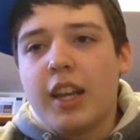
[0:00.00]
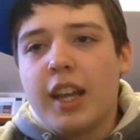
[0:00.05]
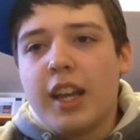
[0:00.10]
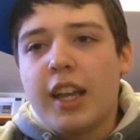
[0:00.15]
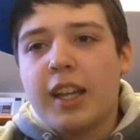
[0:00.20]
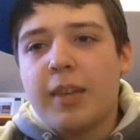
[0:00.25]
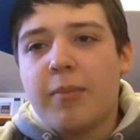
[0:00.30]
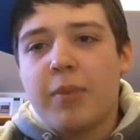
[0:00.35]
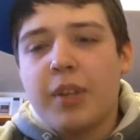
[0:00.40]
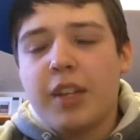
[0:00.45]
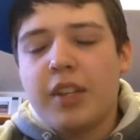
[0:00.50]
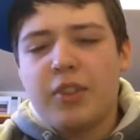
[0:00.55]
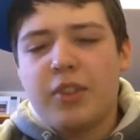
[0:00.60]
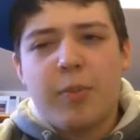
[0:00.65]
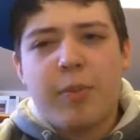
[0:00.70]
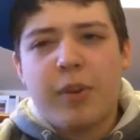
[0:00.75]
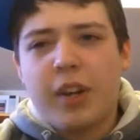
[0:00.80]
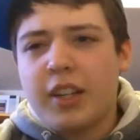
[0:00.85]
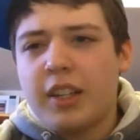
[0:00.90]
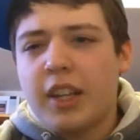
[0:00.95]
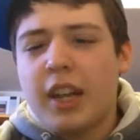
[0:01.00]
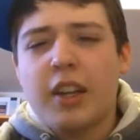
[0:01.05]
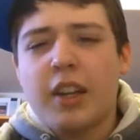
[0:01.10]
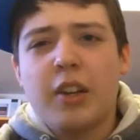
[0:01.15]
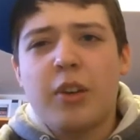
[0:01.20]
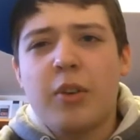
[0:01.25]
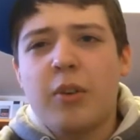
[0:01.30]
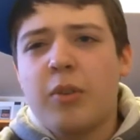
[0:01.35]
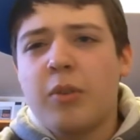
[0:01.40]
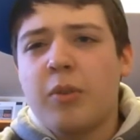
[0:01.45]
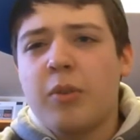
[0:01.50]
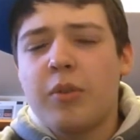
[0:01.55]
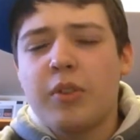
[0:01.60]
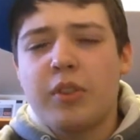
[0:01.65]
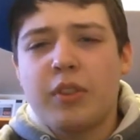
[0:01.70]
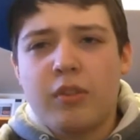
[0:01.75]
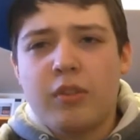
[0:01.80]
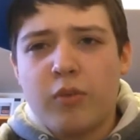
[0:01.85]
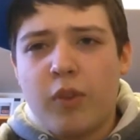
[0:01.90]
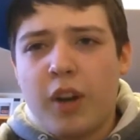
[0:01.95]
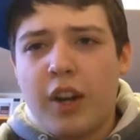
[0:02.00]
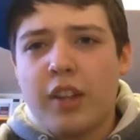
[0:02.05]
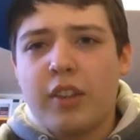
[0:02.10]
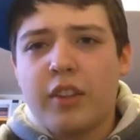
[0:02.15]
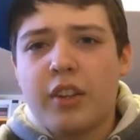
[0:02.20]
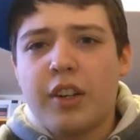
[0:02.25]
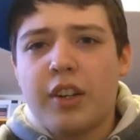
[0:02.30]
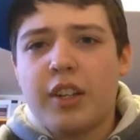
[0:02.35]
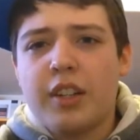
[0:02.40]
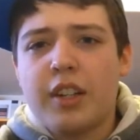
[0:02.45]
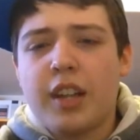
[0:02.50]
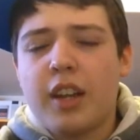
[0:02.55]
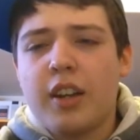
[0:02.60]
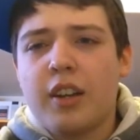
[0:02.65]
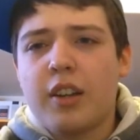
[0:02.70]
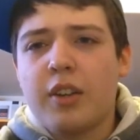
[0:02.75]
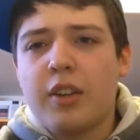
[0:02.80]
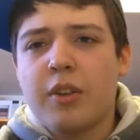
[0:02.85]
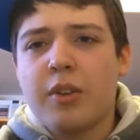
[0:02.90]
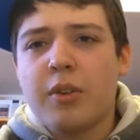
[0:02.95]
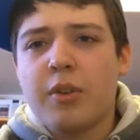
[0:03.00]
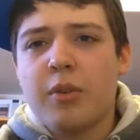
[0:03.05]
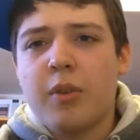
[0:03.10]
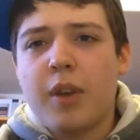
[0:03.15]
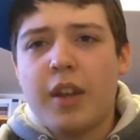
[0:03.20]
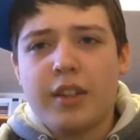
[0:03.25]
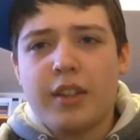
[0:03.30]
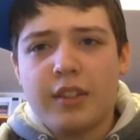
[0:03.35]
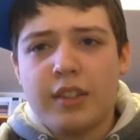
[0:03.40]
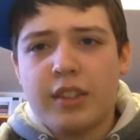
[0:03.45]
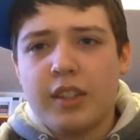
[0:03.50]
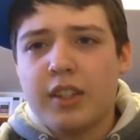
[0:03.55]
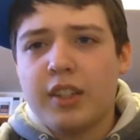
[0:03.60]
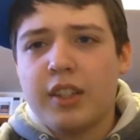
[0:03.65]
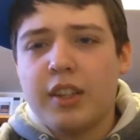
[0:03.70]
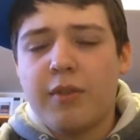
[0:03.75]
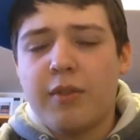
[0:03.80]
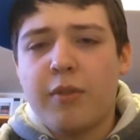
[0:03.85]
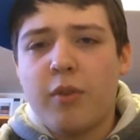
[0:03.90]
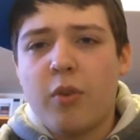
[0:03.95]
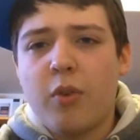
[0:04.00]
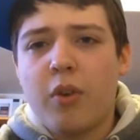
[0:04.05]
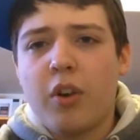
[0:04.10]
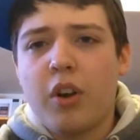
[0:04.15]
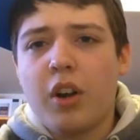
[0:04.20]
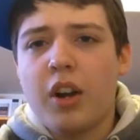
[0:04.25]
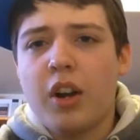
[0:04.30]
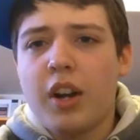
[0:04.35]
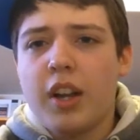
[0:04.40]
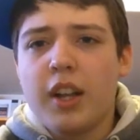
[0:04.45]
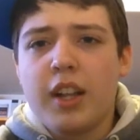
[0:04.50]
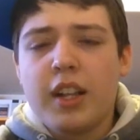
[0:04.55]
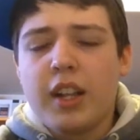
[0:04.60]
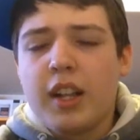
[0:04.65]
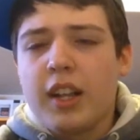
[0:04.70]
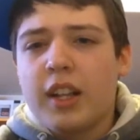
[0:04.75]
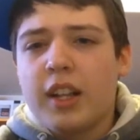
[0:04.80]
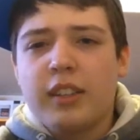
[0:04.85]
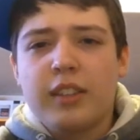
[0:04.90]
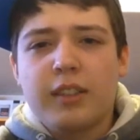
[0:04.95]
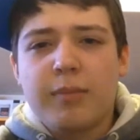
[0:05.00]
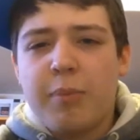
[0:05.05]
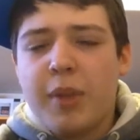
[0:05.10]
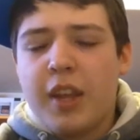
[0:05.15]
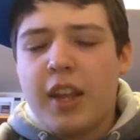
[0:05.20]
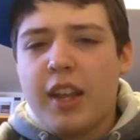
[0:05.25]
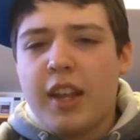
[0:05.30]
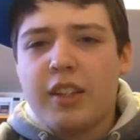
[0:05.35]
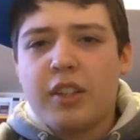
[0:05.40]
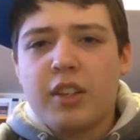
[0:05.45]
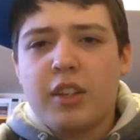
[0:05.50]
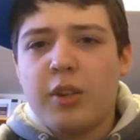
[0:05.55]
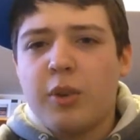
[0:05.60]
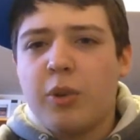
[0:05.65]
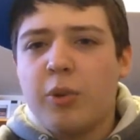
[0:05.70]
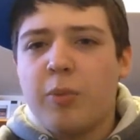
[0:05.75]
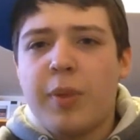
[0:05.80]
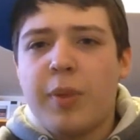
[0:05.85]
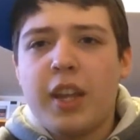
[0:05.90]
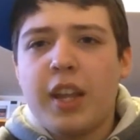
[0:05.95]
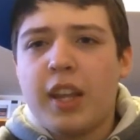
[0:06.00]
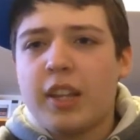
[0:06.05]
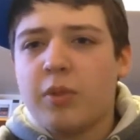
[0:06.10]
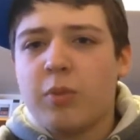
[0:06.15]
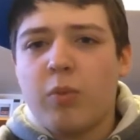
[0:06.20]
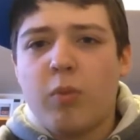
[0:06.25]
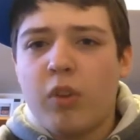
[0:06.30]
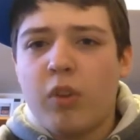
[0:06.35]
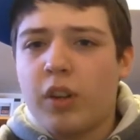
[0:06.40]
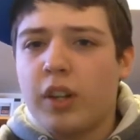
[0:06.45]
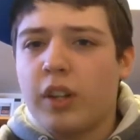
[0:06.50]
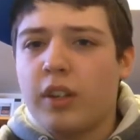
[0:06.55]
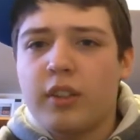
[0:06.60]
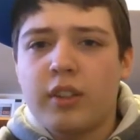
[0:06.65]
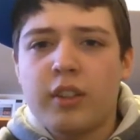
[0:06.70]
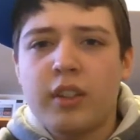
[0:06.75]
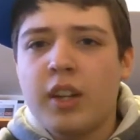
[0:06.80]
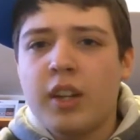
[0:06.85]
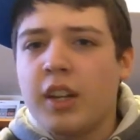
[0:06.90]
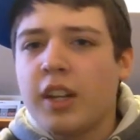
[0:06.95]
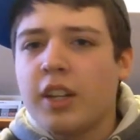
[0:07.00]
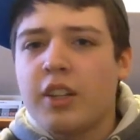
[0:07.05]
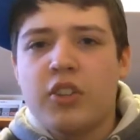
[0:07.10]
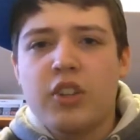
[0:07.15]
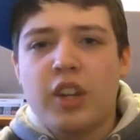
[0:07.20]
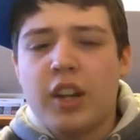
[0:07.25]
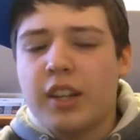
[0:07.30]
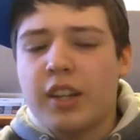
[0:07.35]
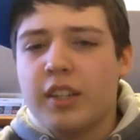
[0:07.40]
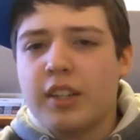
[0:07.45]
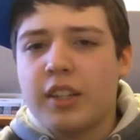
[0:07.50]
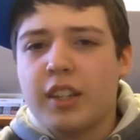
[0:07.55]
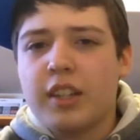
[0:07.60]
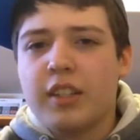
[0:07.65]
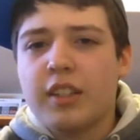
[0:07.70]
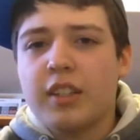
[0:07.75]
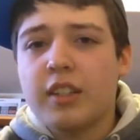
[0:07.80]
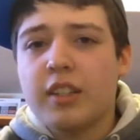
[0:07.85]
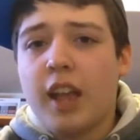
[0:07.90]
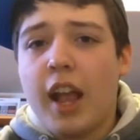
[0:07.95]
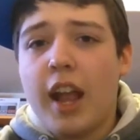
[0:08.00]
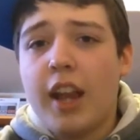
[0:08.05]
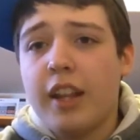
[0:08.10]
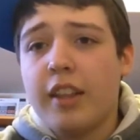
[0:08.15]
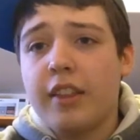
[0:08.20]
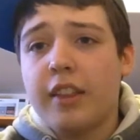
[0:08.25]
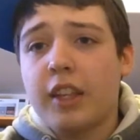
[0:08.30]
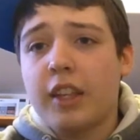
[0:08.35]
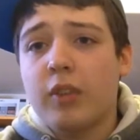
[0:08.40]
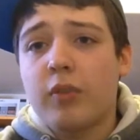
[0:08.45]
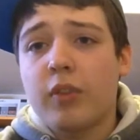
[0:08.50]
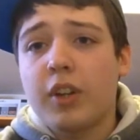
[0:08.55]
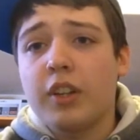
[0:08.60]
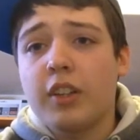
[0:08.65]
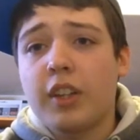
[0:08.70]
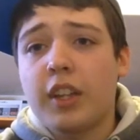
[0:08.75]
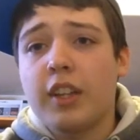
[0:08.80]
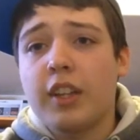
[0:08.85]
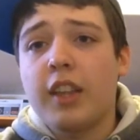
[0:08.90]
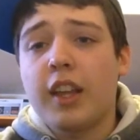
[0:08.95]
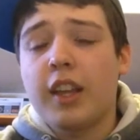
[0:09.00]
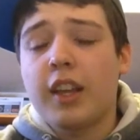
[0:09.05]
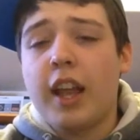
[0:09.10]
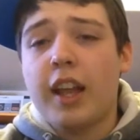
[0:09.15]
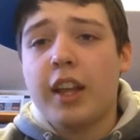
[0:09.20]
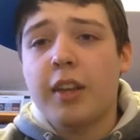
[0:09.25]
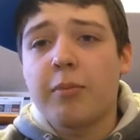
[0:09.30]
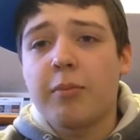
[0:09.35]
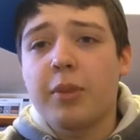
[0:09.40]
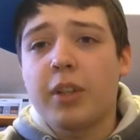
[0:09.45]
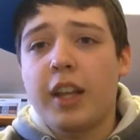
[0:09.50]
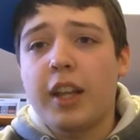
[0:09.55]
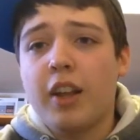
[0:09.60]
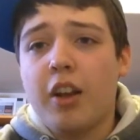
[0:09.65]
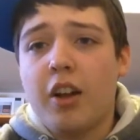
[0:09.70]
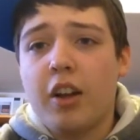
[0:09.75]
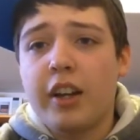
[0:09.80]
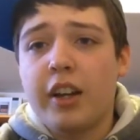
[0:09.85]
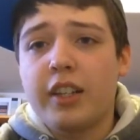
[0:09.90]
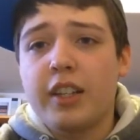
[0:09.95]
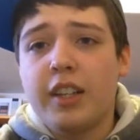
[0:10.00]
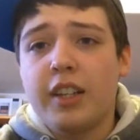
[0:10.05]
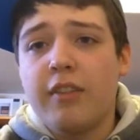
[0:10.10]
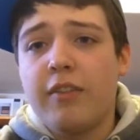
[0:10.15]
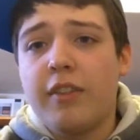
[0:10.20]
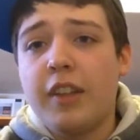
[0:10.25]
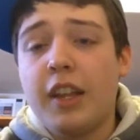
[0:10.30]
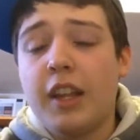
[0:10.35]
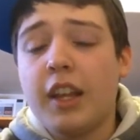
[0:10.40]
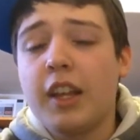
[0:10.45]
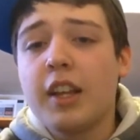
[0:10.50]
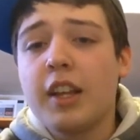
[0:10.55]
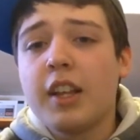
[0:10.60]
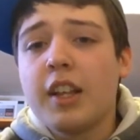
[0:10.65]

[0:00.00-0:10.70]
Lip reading: It can be Super Nintendo, regular Nintendo, N64, PS2, PS1, Genesis, anything really that I can play on a TV.